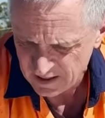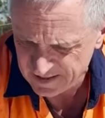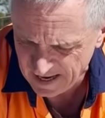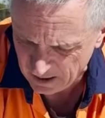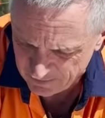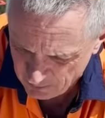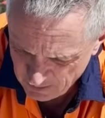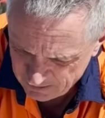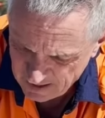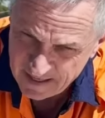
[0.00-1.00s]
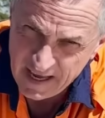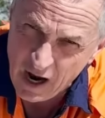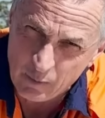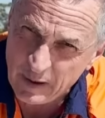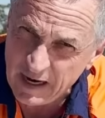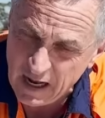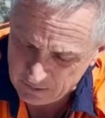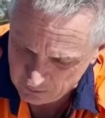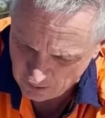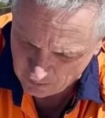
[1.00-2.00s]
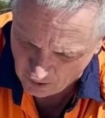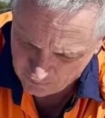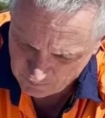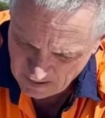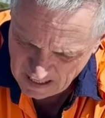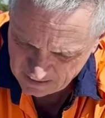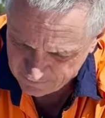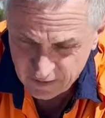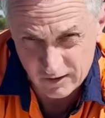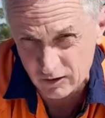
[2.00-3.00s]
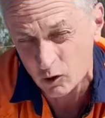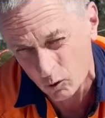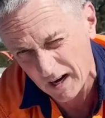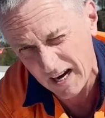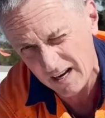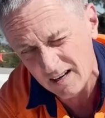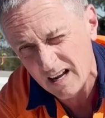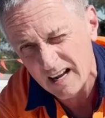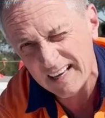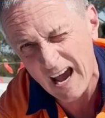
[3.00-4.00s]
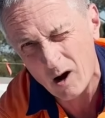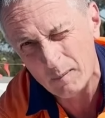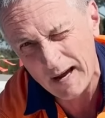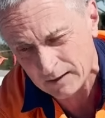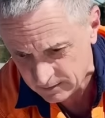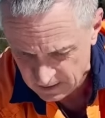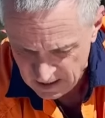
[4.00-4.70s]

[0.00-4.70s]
Now there is a Galmet out on the market that is a green Galmet